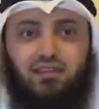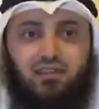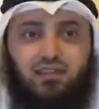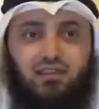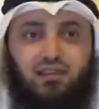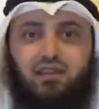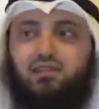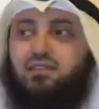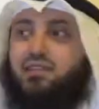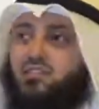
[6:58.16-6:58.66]

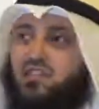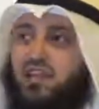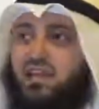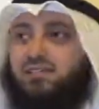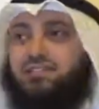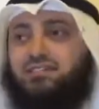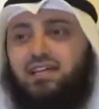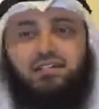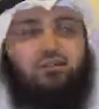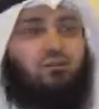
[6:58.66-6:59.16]
And the Sheikh
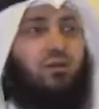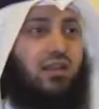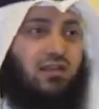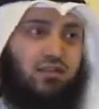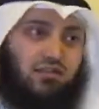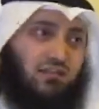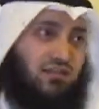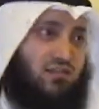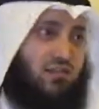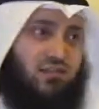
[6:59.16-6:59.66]
said,
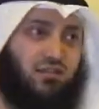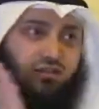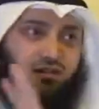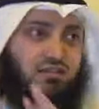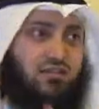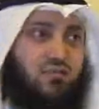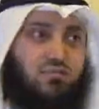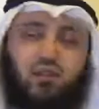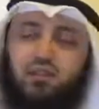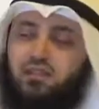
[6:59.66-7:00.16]
well,
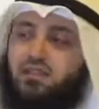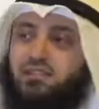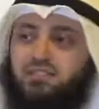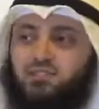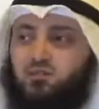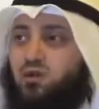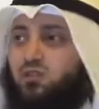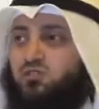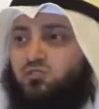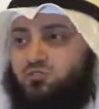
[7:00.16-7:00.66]
the brother
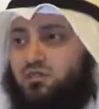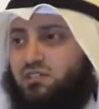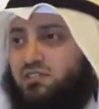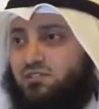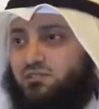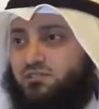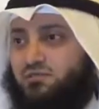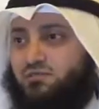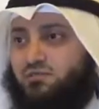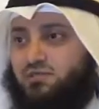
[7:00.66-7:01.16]
doesn't want to meet
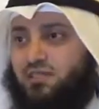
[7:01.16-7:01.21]
you.